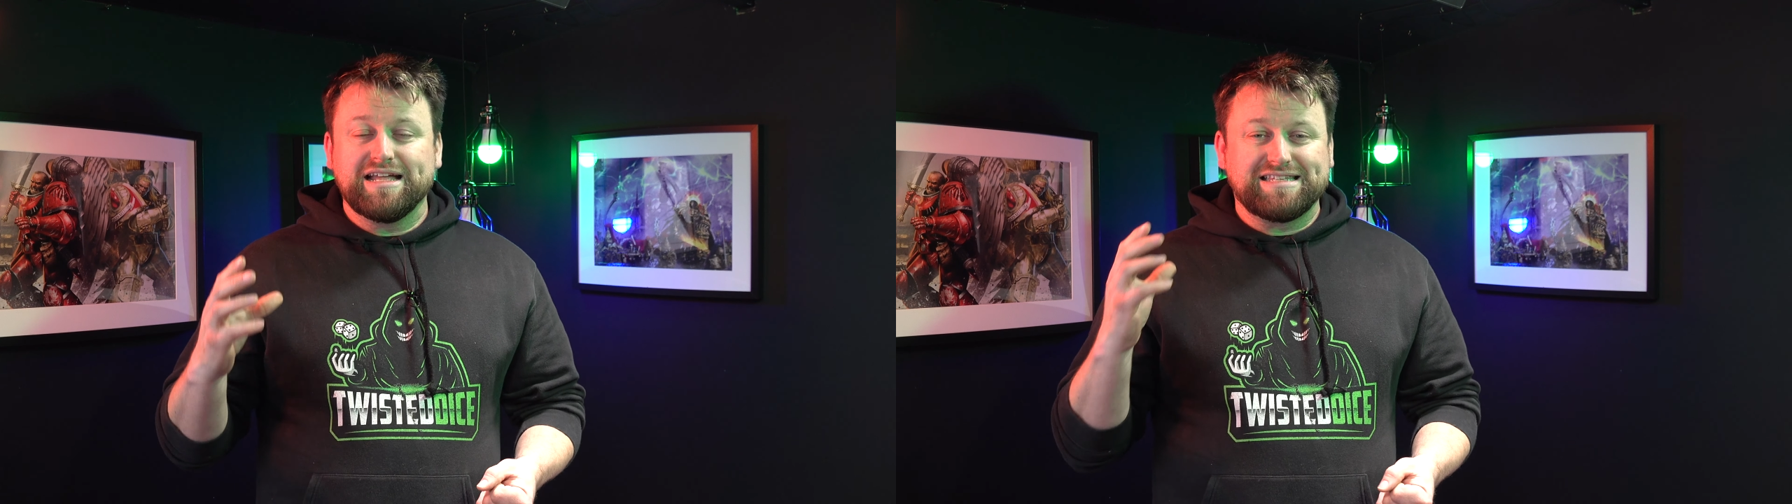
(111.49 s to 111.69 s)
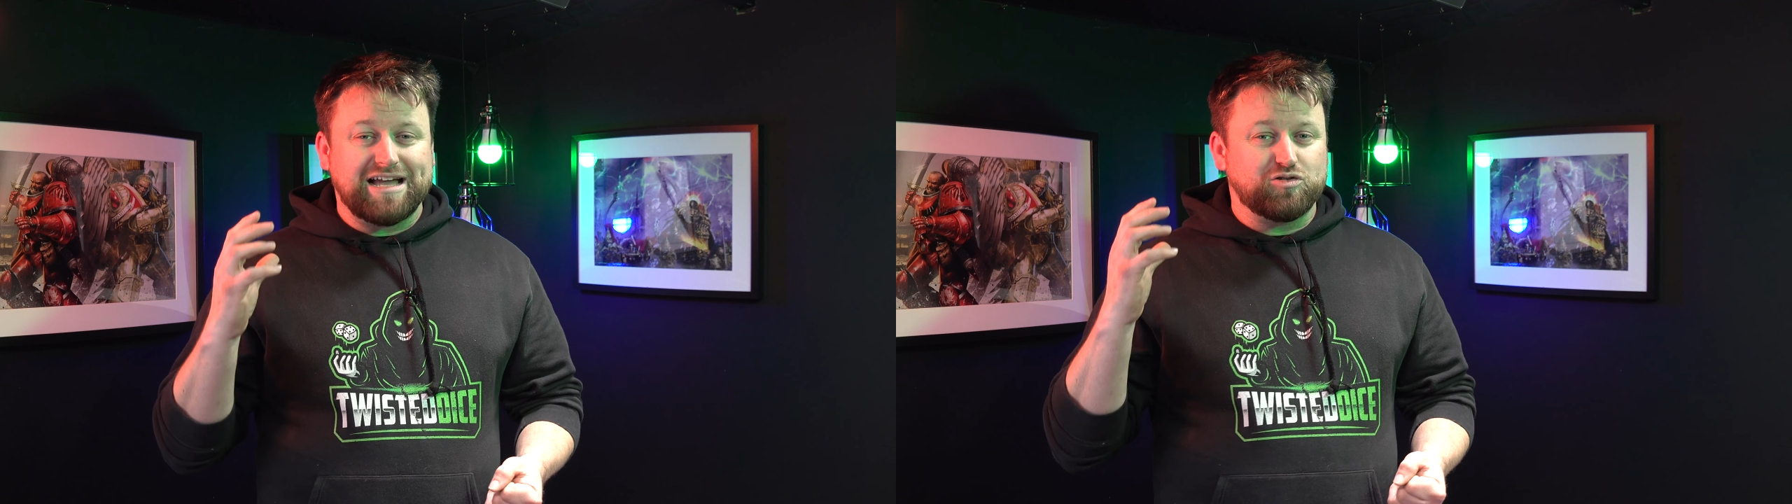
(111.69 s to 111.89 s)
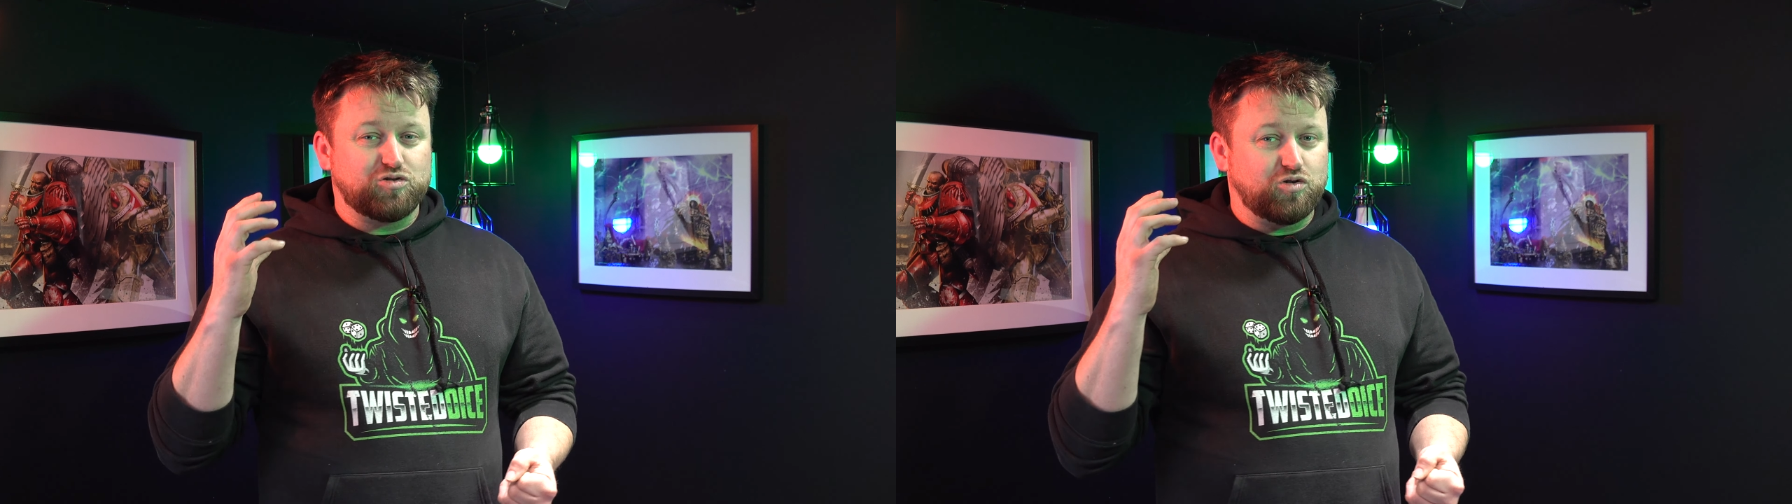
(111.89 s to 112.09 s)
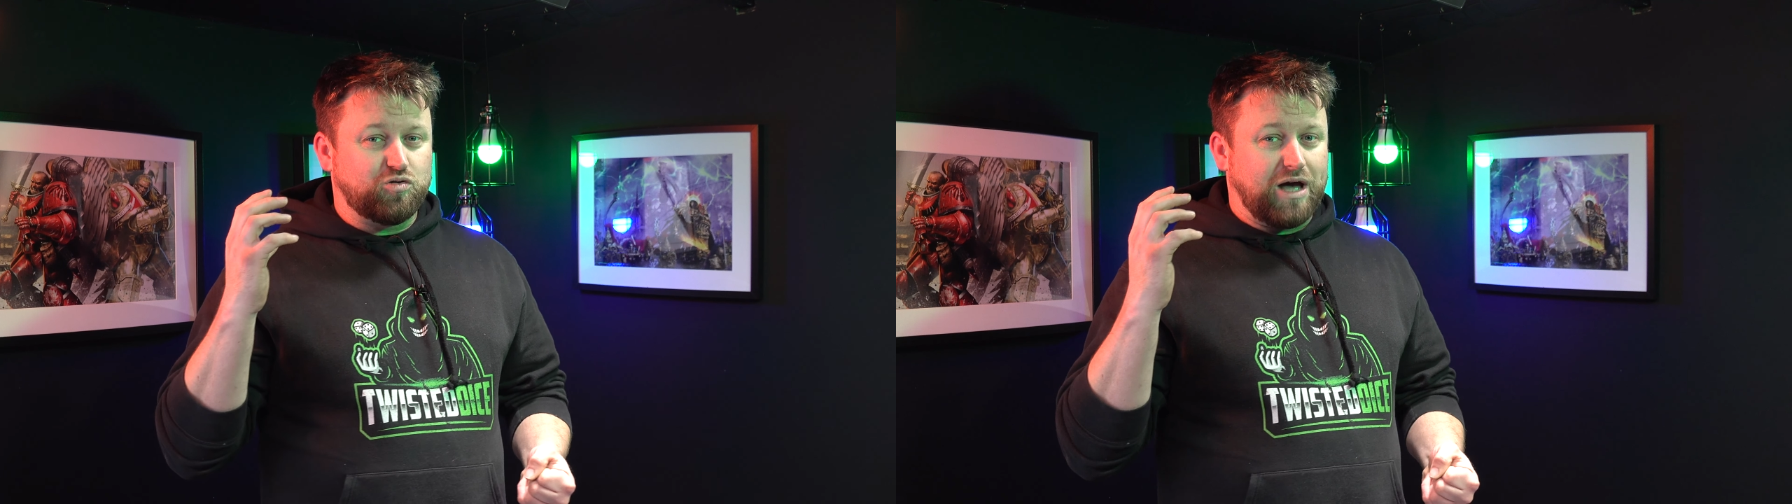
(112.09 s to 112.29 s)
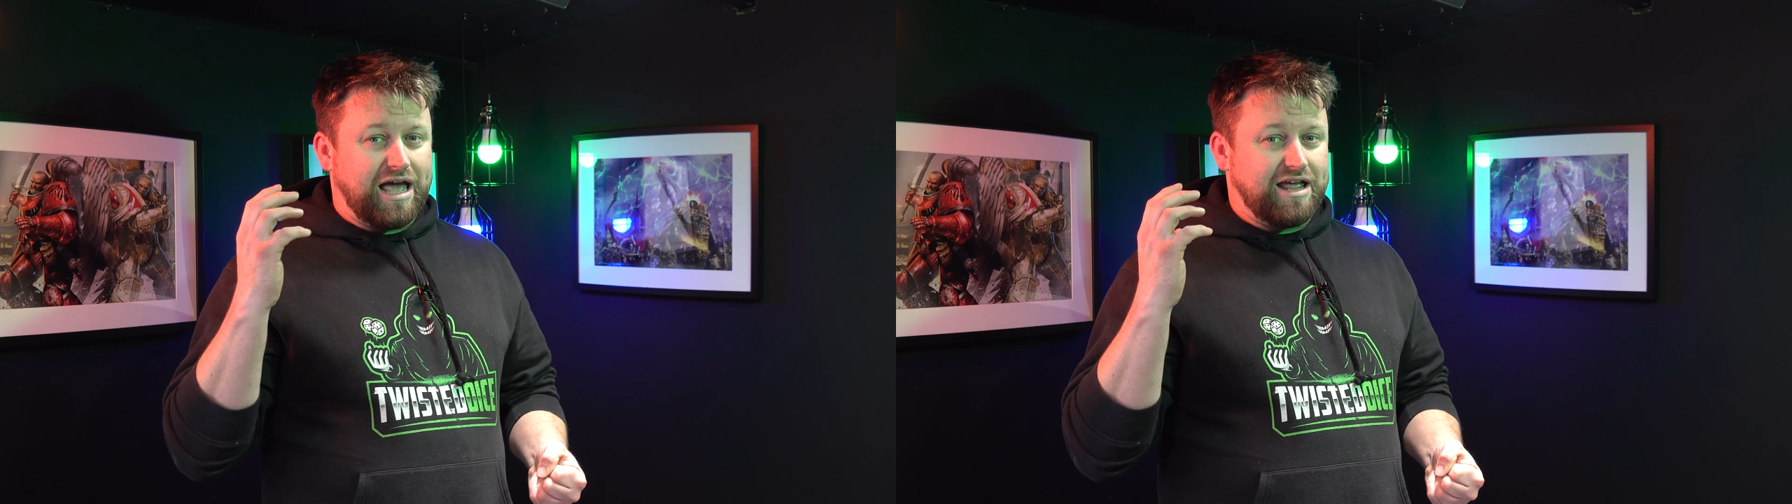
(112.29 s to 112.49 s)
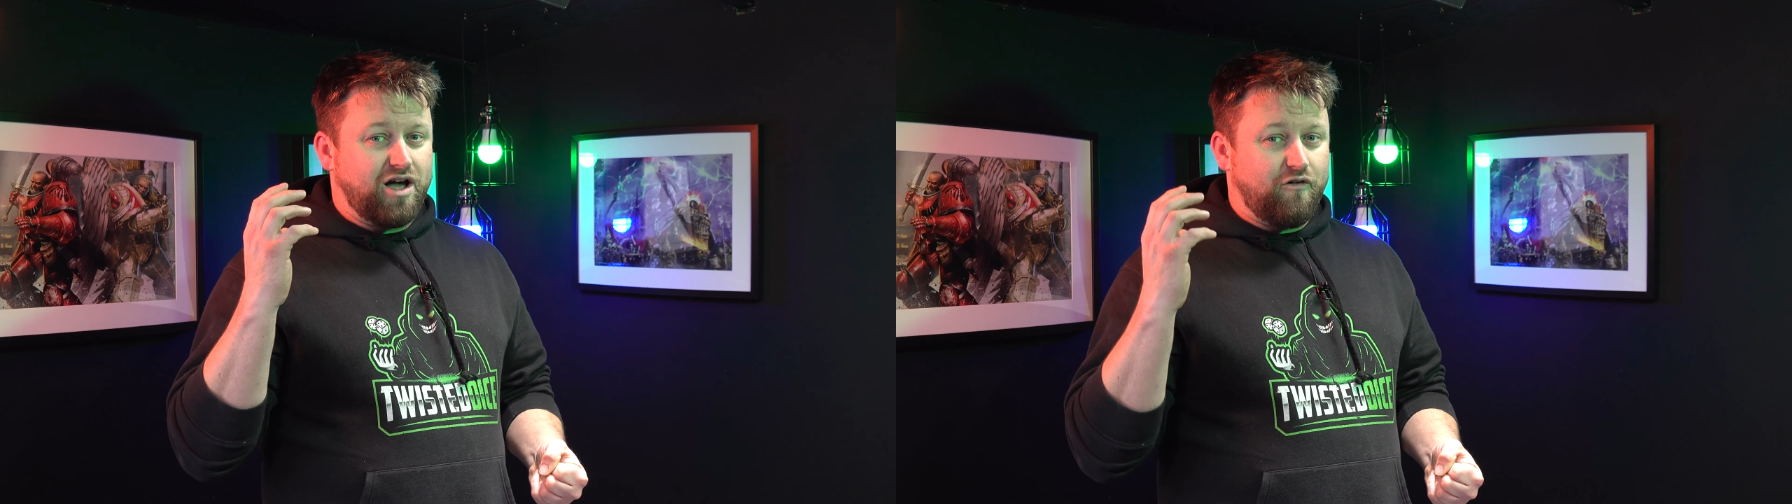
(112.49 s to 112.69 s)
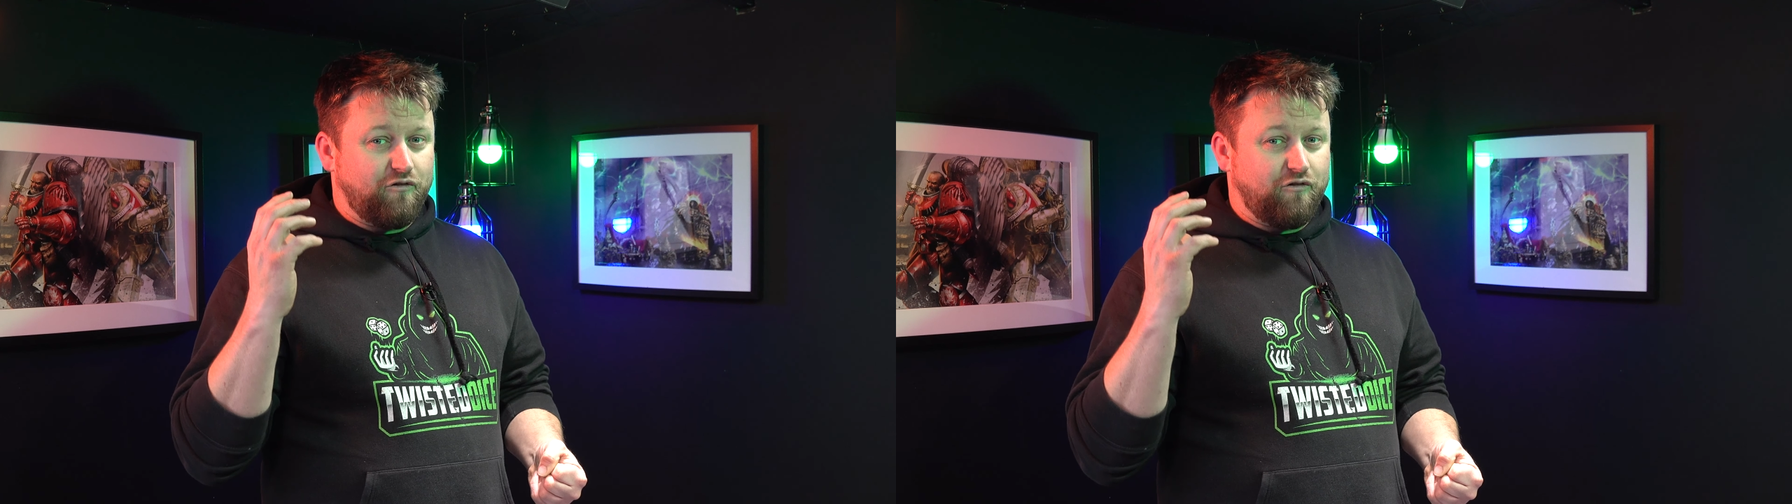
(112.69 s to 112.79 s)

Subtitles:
down to a